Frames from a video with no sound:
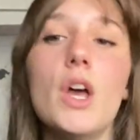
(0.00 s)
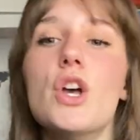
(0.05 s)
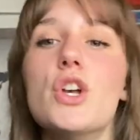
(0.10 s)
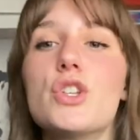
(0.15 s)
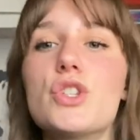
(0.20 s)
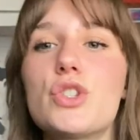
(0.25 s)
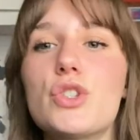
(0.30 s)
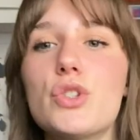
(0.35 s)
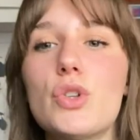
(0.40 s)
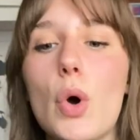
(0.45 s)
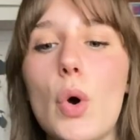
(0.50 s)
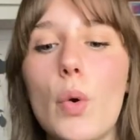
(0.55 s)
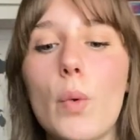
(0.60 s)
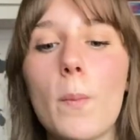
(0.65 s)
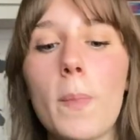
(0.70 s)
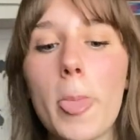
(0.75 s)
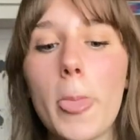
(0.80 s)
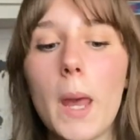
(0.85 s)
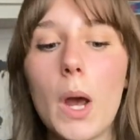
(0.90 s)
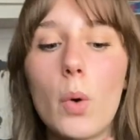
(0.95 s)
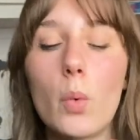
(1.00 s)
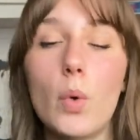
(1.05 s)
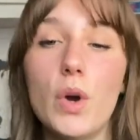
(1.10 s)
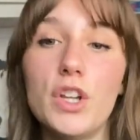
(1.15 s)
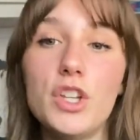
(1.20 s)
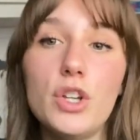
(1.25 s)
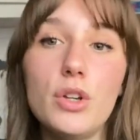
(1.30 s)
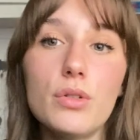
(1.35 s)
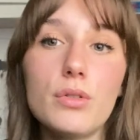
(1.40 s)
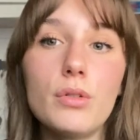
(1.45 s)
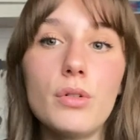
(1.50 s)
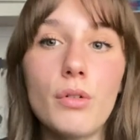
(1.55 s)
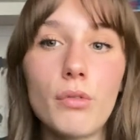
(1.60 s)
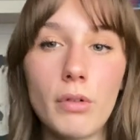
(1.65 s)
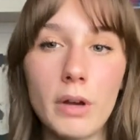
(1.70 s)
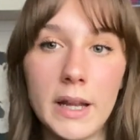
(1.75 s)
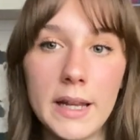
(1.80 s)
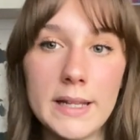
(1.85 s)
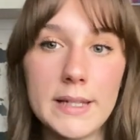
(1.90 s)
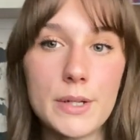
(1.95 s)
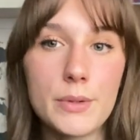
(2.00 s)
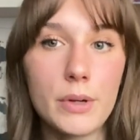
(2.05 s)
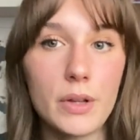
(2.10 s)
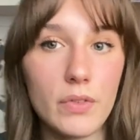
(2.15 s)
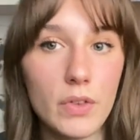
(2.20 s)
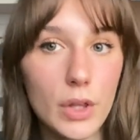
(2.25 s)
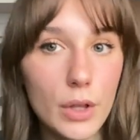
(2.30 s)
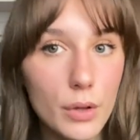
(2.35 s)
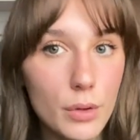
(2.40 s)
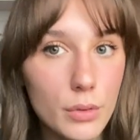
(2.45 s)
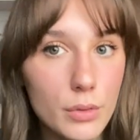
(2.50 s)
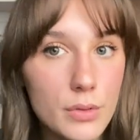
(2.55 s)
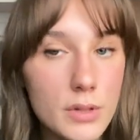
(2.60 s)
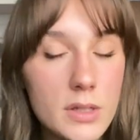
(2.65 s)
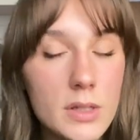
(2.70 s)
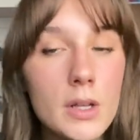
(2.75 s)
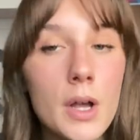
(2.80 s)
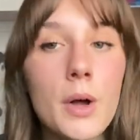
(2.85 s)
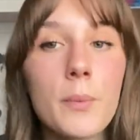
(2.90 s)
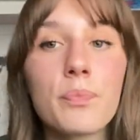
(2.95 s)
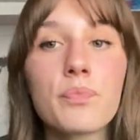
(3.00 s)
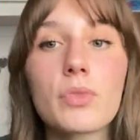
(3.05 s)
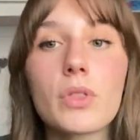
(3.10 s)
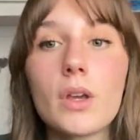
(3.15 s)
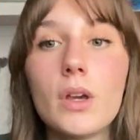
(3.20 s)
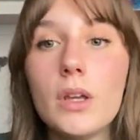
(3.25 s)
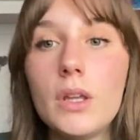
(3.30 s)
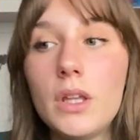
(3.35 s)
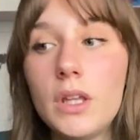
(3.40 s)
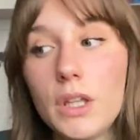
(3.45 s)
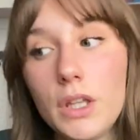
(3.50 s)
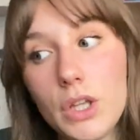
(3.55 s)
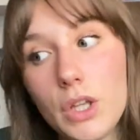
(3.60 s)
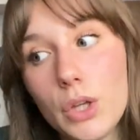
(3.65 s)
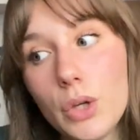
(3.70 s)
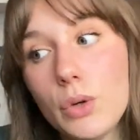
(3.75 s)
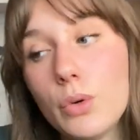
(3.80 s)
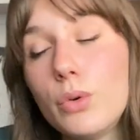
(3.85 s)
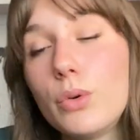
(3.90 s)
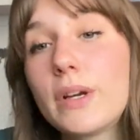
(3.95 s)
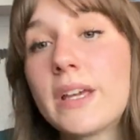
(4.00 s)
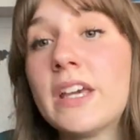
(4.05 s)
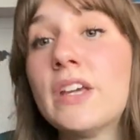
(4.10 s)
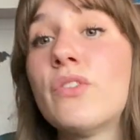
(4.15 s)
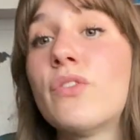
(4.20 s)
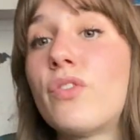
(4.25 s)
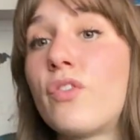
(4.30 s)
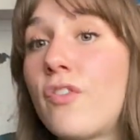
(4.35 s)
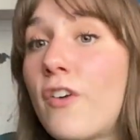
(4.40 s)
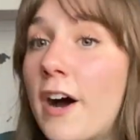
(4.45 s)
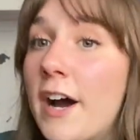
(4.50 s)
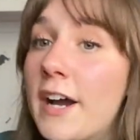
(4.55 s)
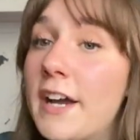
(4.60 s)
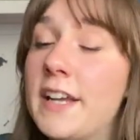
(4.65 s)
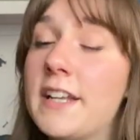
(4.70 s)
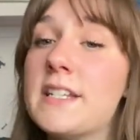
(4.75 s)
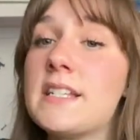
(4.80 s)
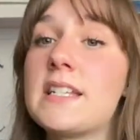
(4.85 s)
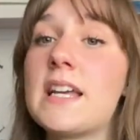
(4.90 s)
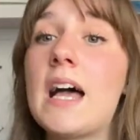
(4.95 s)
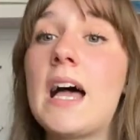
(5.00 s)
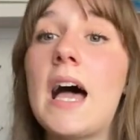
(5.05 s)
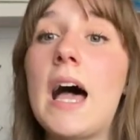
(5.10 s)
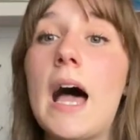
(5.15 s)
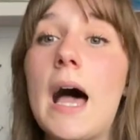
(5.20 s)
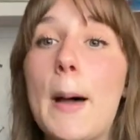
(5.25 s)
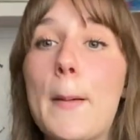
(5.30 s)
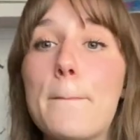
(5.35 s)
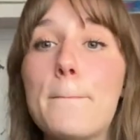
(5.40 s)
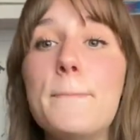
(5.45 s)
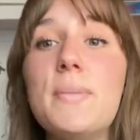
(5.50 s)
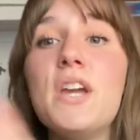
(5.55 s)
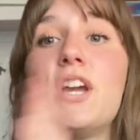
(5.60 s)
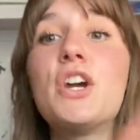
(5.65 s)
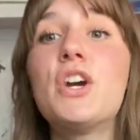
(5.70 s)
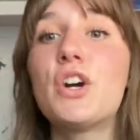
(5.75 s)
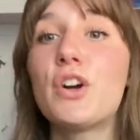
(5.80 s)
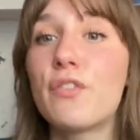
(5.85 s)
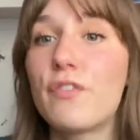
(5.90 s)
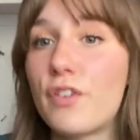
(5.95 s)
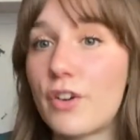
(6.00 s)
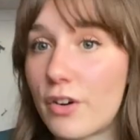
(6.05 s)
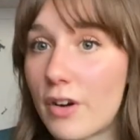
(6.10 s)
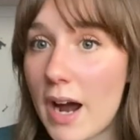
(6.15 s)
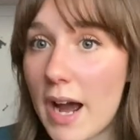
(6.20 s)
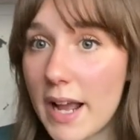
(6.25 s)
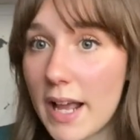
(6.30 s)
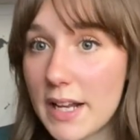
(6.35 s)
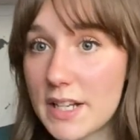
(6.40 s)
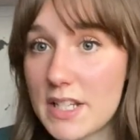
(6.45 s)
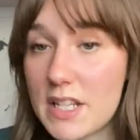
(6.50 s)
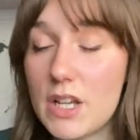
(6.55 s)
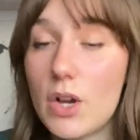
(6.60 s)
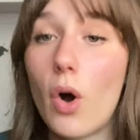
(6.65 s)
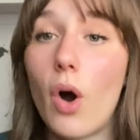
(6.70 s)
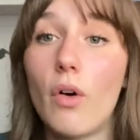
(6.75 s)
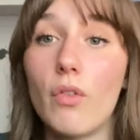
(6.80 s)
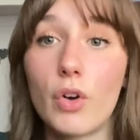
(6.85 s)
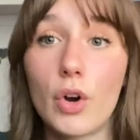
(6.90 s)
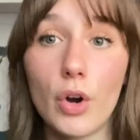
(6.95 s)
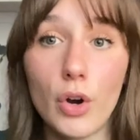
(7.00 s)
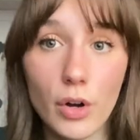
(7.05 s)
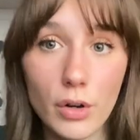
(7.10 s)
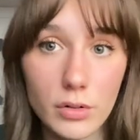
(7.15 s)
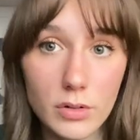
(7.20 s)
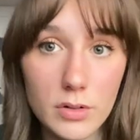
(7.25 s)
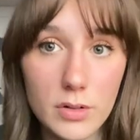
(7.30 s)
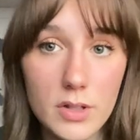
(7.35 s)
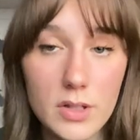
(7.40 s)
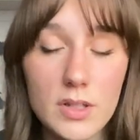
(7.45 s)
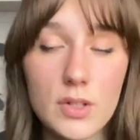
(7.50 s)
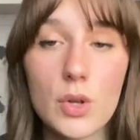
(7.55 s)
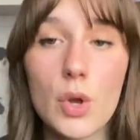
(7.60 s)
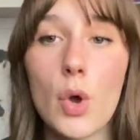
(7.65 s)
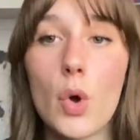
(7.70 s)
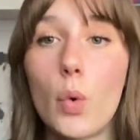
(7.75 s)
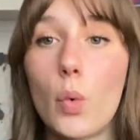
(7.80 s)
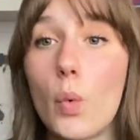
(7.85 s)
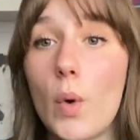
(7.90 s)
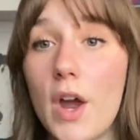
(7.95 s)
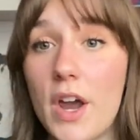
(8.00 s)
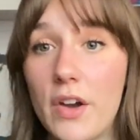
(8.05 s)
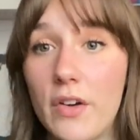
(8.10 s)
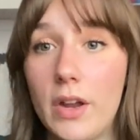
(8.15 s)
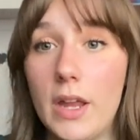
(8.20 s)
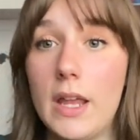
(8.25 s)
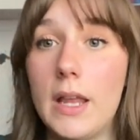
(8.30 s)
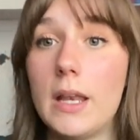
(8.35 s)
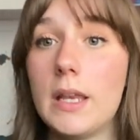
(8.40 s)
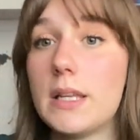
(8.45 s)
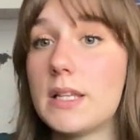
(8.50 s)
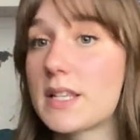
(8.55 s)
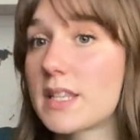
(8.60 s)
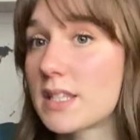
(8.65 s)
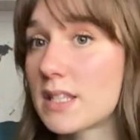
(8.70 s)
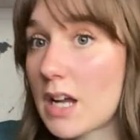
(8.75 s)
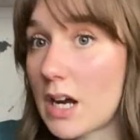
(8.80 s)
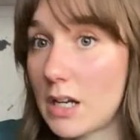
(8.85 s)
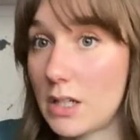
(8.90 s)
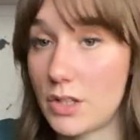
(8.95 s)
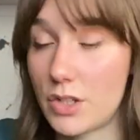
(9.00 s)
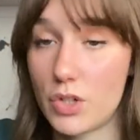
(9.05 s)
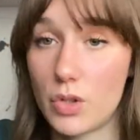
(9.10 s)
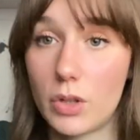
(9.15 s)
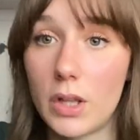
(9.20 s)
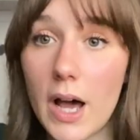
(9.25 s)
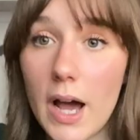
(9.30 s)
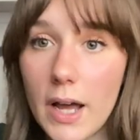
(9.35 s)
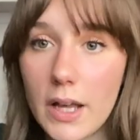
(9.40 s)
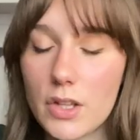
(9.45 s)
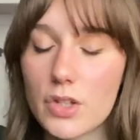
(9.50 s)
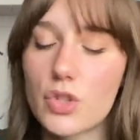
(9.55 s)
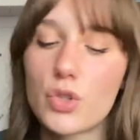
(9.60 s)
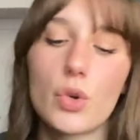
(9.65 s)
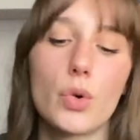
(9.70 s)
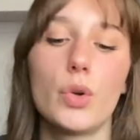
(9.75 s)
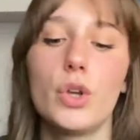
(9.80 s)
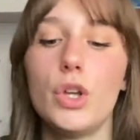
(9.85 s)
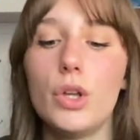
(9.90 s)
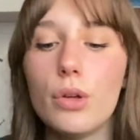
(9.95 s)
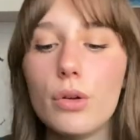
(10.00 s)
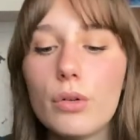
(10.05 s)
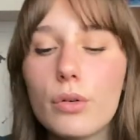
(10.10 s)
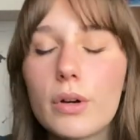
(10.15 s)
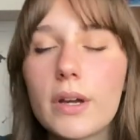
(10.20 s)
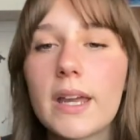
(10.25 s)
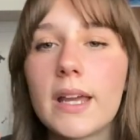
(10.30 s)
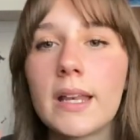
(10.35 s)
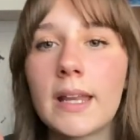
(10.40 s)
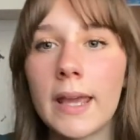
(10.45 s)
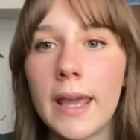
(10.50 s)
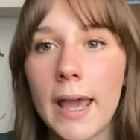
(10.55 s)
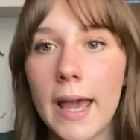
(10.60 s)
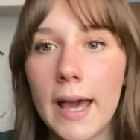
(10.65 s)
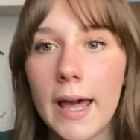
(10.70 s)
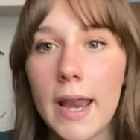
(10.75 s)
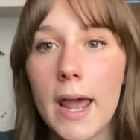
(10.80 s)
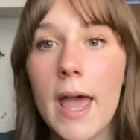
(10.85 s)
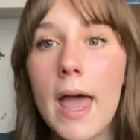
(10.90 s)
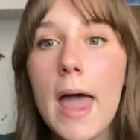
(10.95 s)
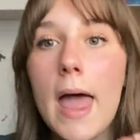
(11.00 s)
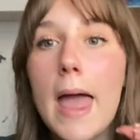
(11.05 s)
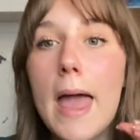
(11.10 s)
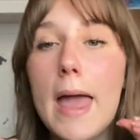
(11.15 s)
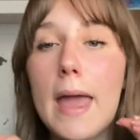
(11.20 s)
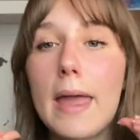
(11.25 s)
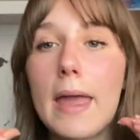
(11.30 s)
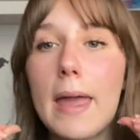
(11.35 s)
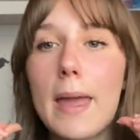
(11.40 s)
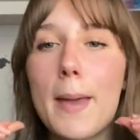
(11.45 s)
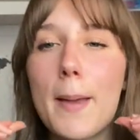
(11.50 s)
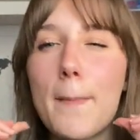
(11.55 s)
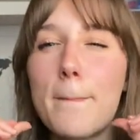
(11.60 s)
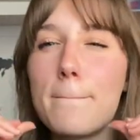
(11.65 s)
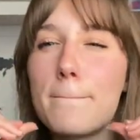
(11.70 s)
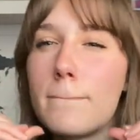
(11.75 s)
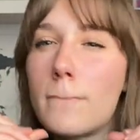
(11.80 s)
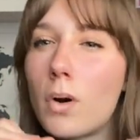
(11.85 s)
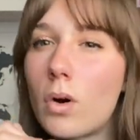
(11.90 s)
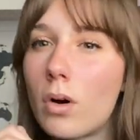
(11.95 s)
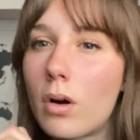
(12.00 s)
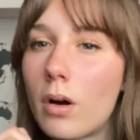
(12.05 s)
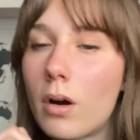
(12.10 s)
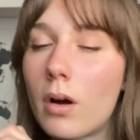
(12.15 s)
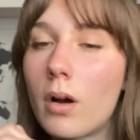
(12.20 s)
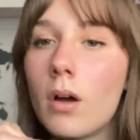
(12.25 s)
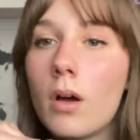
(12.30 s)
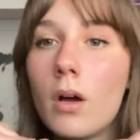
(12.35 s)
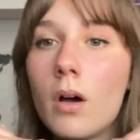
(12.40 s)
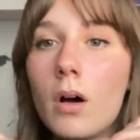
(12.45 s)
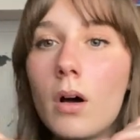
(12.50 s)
So when you read the reviews, you can find a bigger variety of girls wearing the styles you like, so you can get a more